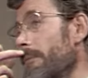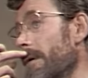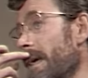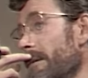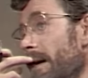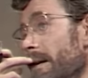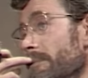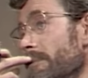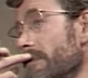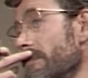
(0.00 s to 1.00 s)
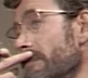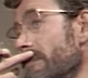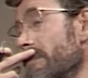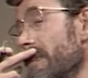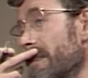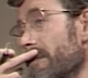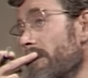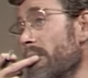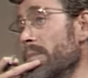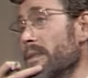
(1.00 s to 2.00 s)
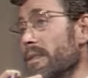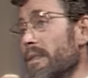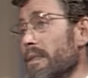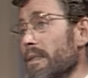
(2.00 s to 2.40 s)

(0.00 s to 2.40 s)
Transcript: I'm at the moment